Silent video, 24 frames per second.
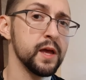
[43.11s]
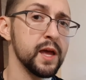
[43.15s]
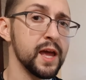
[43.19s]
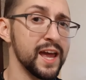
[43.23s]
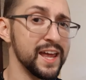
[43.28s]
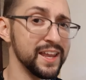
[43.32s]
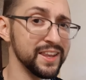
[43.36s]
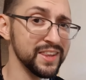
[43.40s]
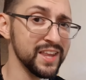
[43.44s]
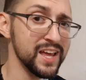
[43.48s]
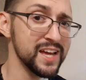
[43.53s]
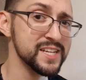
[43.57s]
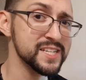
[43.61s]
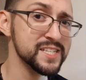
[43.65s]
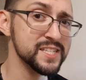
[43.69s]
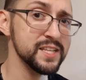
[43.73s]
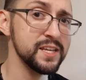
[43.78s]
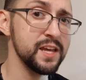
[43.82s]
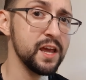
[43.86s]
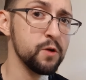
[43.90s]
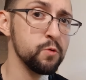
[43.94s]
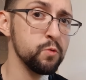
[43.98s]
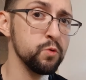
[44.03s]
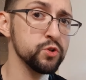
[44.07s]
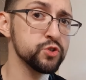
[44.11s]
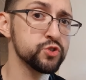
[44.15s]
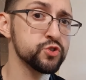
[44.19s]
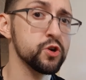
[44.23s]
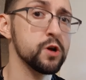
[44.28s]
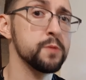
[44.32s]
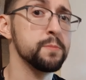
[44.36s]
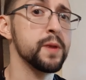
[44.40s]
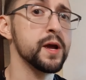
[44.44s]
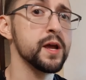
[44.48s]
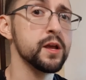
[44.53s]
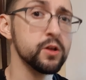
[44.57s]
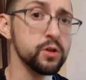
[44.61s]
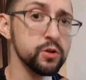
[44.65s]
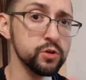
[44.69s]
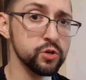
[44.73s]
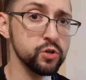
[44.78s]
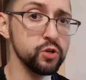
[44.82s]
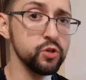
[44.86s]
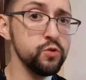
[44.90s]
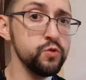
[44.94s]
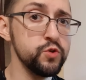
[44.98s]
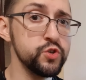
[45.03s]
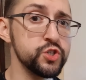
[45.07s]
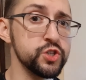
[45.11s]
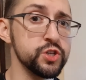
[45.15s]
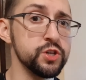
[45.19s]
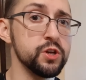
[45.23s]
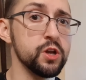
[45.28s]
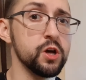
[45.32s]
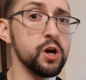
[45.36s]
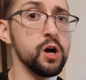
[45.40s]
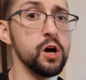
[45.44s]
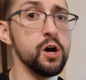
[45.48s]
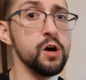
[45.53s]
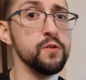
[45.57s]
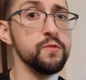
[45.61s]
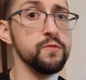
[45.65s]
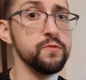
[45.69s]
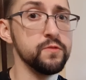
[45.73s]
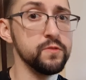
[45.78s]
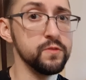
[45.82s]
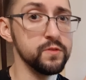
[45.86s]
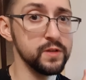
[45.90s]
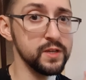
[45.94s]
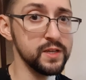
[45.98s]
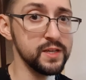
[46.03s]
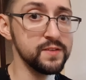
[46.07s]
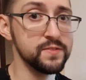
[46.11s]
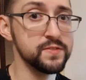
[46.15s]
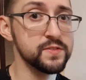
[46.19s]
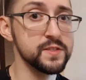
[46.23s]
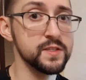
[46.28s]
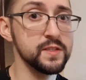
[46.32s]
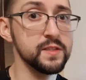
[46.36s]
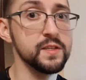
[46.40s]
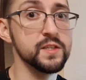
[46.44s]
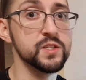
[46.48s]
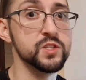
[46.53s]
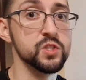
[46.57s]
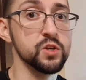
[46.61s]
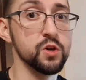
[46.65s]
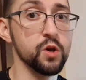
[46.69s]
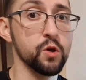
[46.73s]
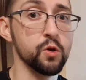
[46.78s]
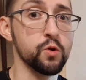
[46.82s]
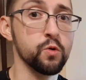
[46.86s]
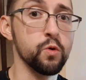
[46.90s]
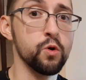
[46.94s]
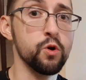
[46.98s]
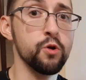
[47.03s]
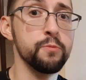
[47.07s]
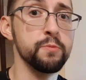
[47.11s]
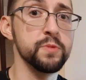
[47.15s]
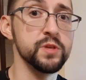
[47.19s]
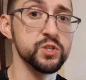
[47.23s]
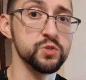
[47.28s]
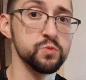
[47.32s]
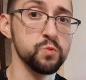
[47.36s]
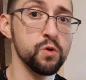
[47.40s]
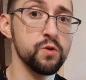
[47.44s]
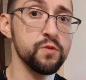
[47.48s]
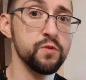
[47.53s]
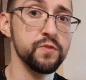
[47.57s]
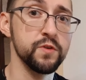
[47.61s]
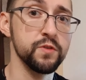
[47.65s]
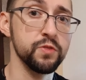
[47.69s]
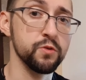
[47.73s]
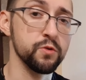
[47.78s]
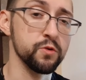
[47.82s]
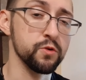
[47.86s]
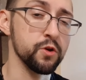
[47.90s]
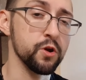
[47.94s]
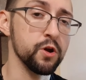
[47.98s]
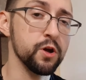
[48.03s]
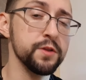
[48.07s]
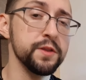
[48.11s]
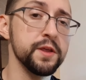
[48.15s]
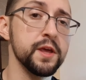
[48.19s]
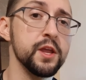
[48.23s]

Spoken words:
And lastly, I will draw my conclusion of if this aquarium is worth it or not,